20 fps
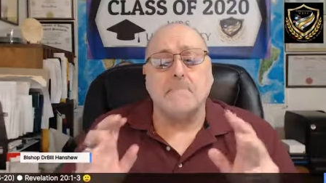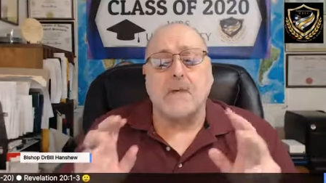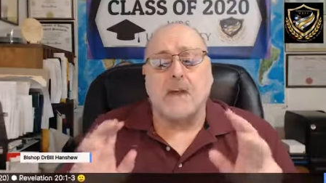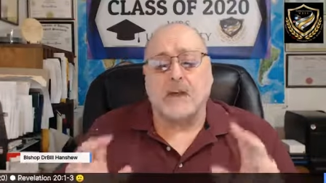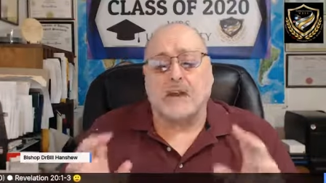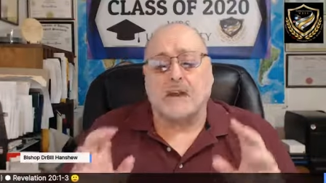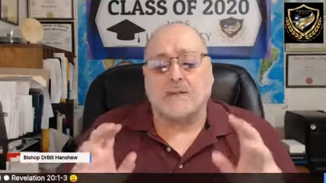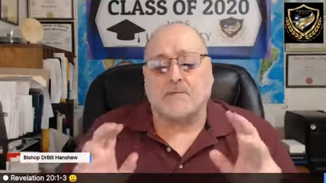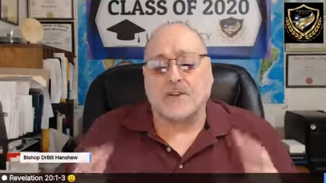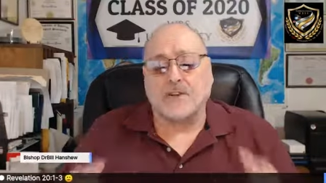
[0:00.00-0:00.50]

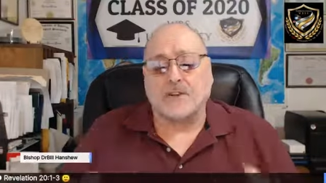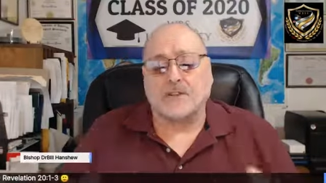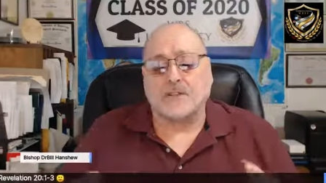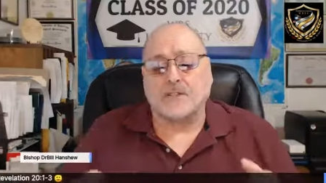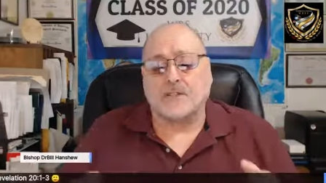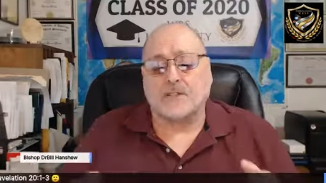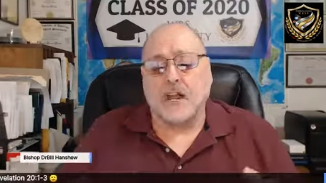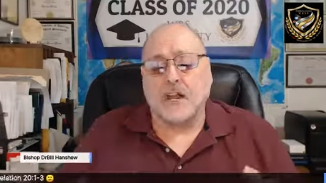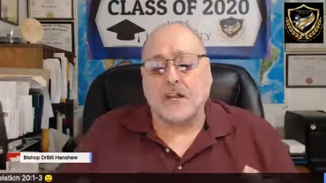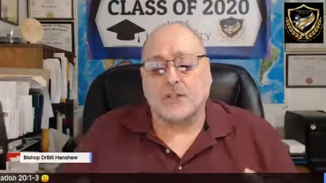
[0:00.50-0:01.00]

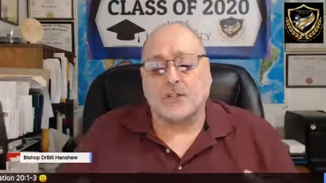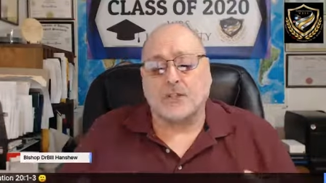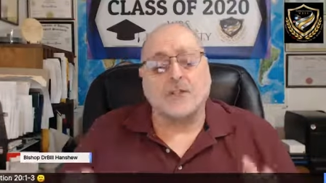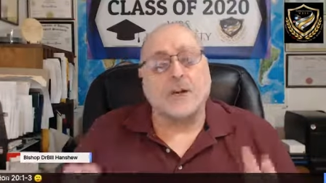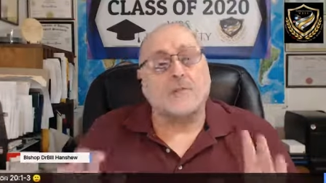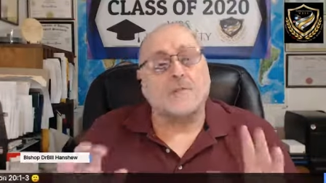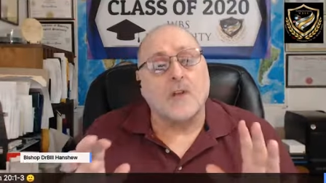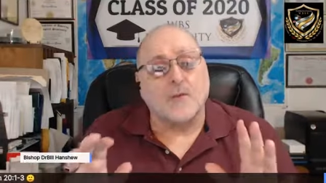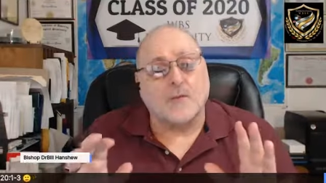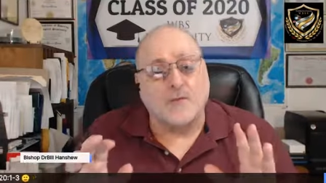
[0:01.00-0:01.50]

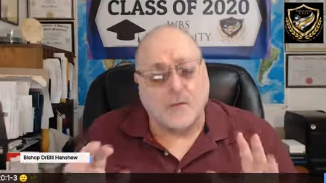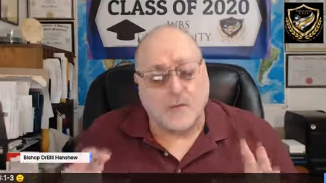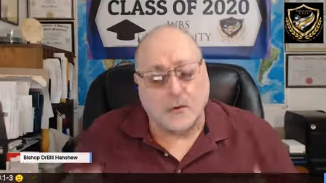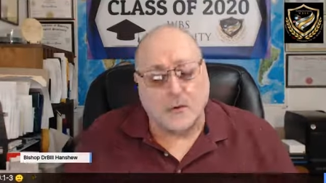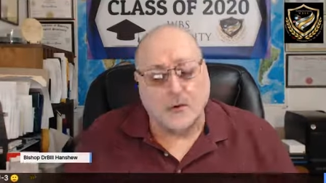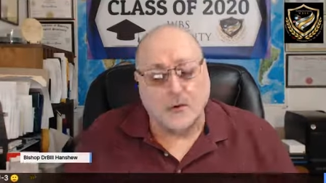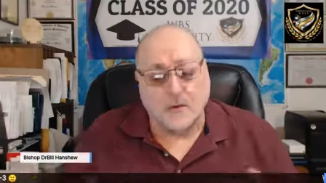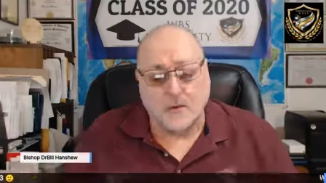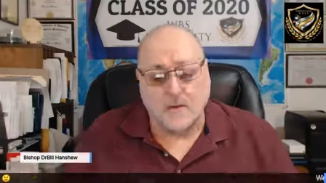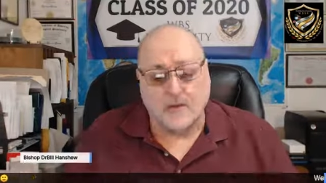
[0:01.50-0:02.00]
manifestation of the
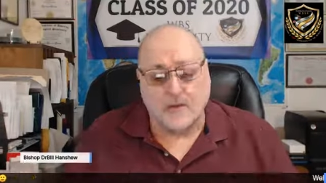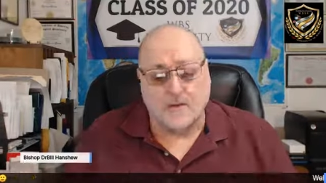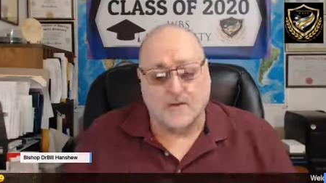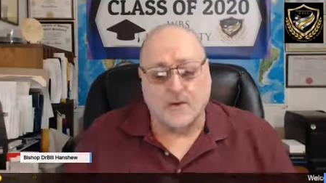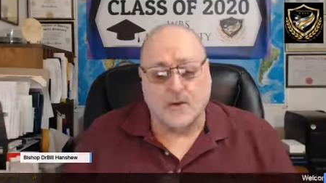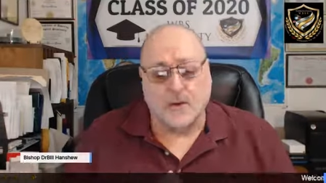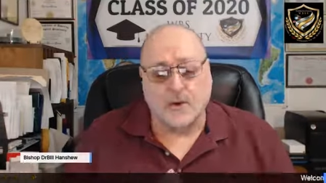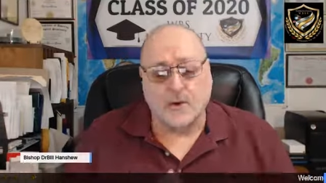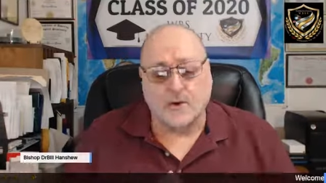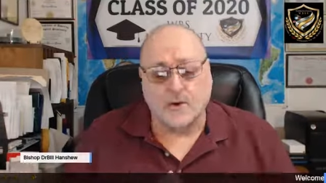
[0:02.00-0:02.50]
fullness of
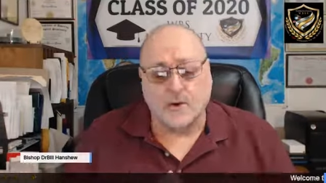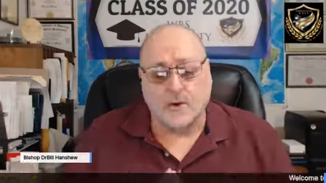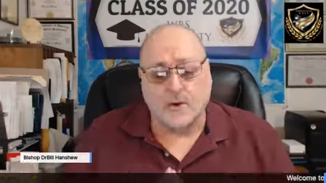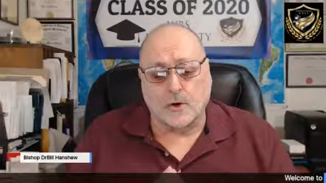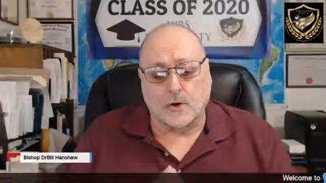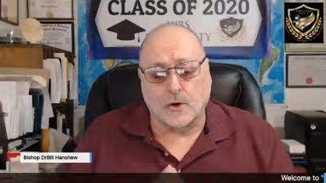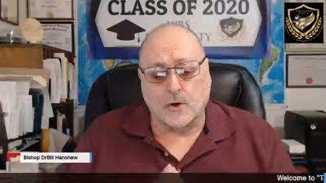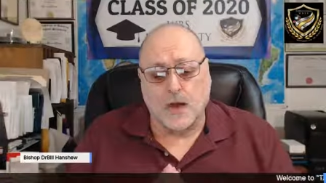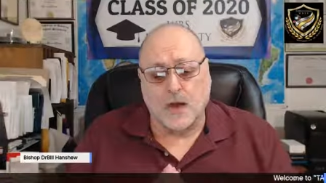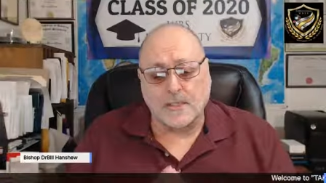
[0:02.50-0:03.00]
the
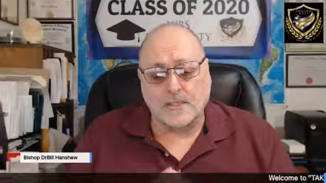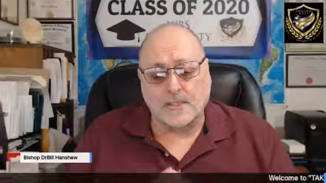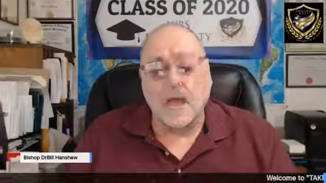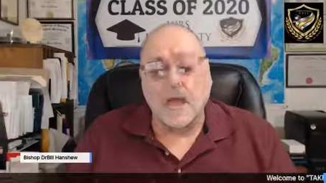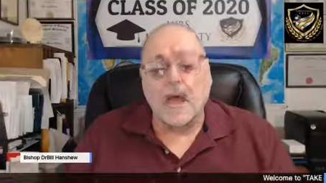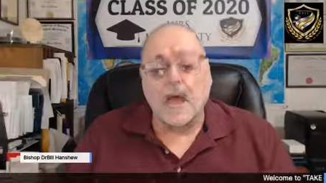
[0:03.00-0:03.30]
eternal Christ